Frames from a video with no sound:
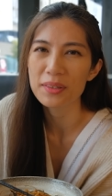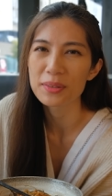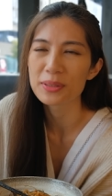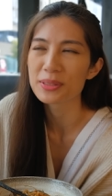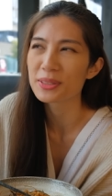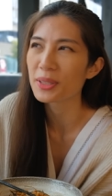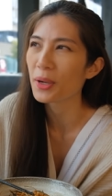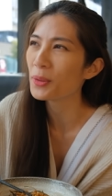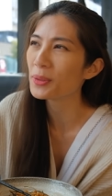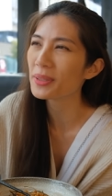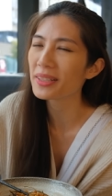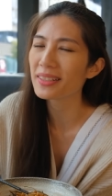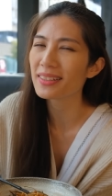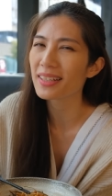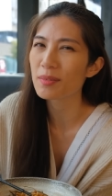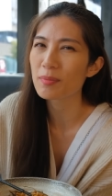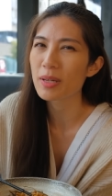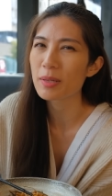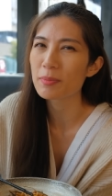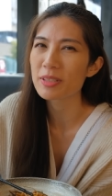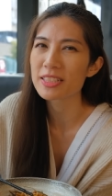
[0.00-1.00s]
It was only
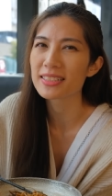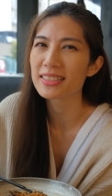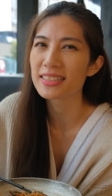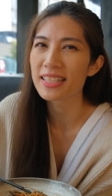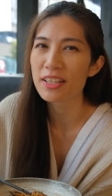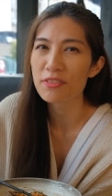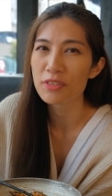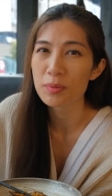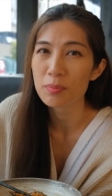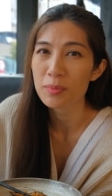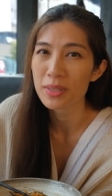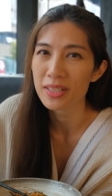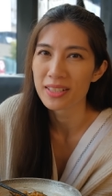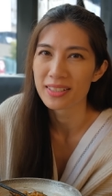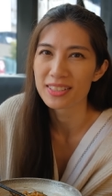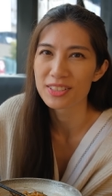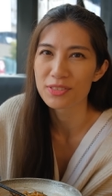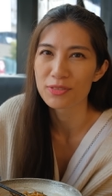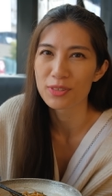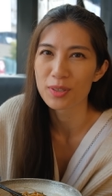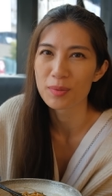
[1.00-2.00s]
like maybe seven
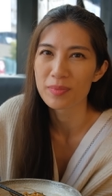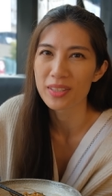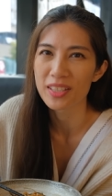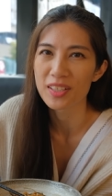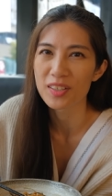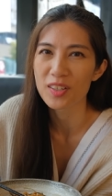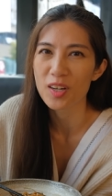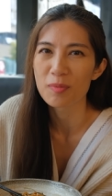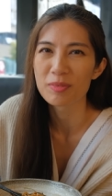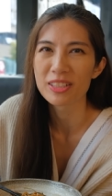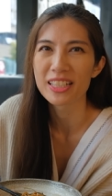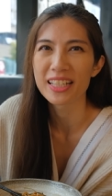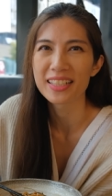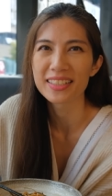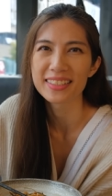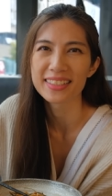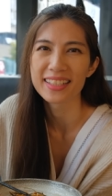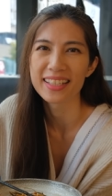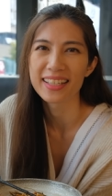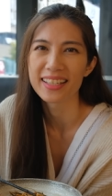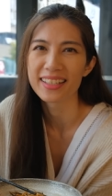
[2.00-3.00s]
minutes from the
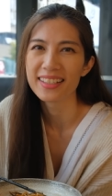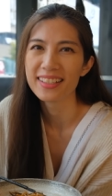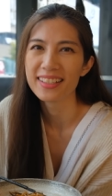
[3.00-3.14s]
accommodation, eh?